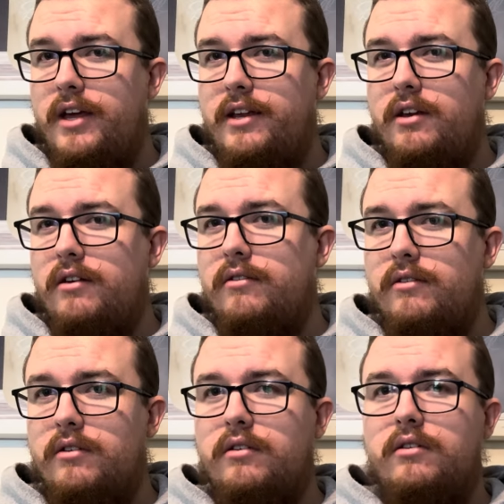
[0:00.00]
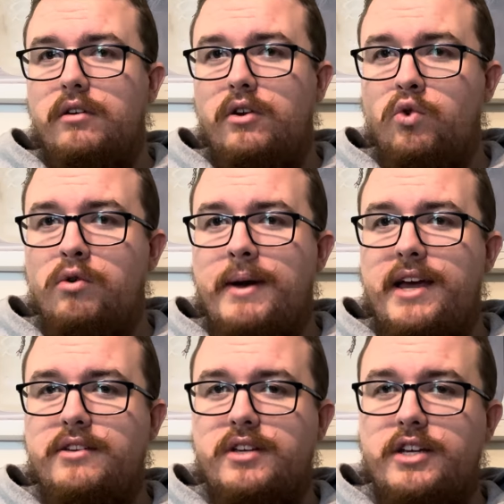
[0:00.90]
And who am I
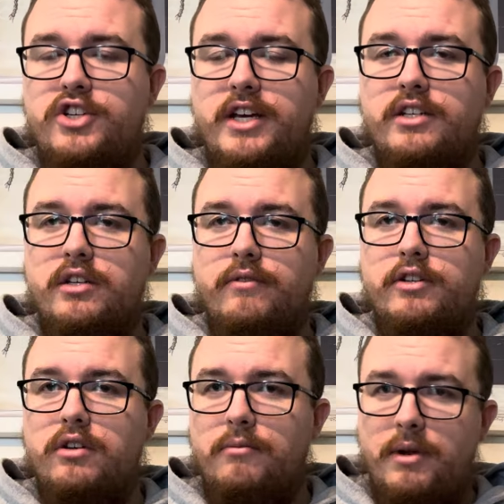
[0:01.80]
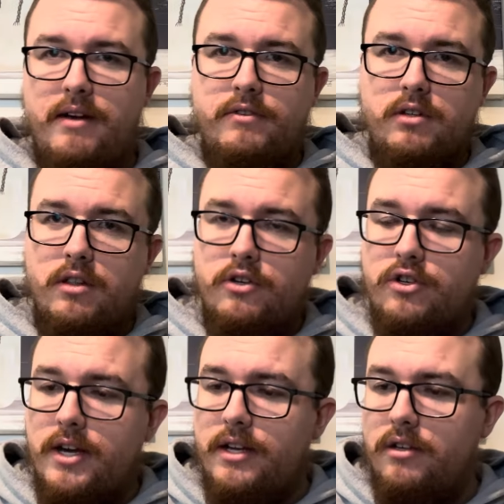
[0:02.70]
to say change the original? But obviously they're
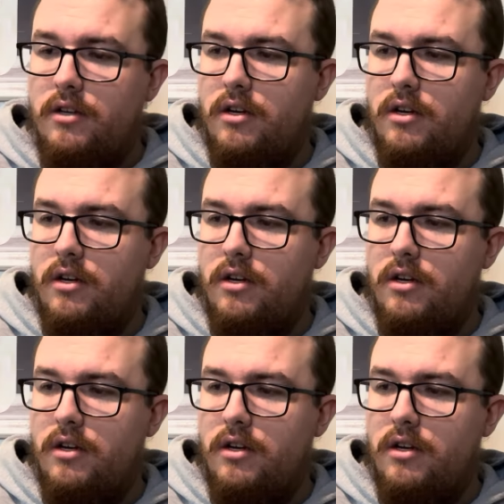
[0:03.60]
trying,